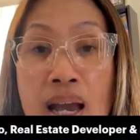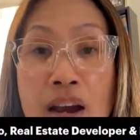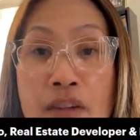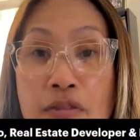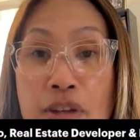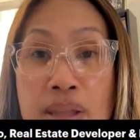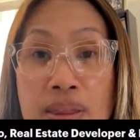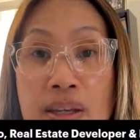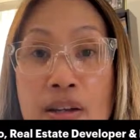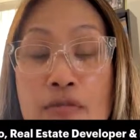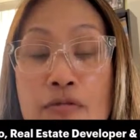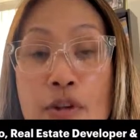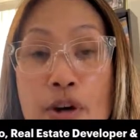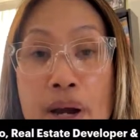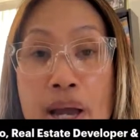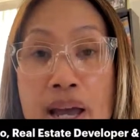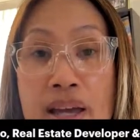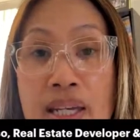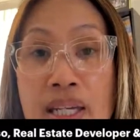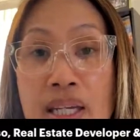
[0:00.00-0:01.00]
everything
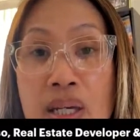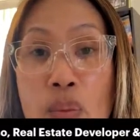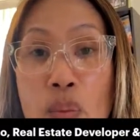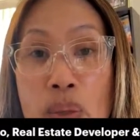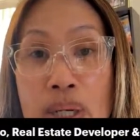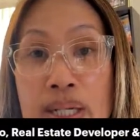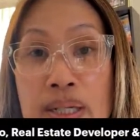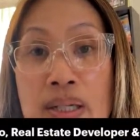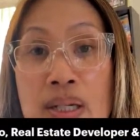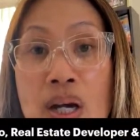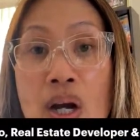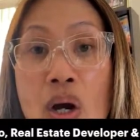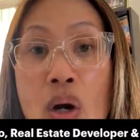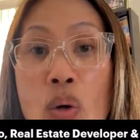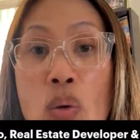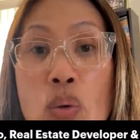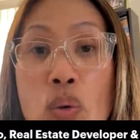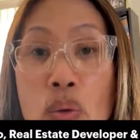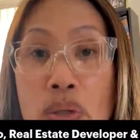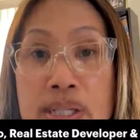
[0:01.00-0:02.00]
for anyone
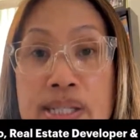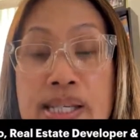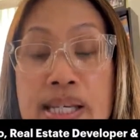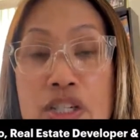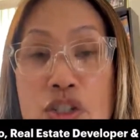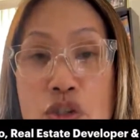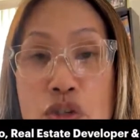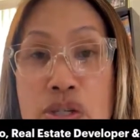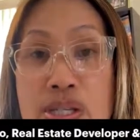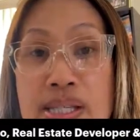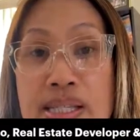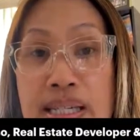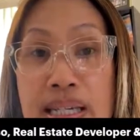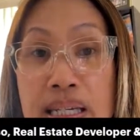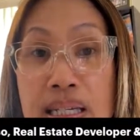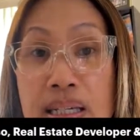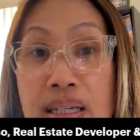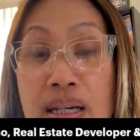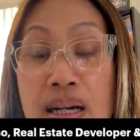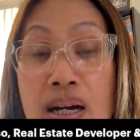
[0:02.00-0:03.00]
who is interested,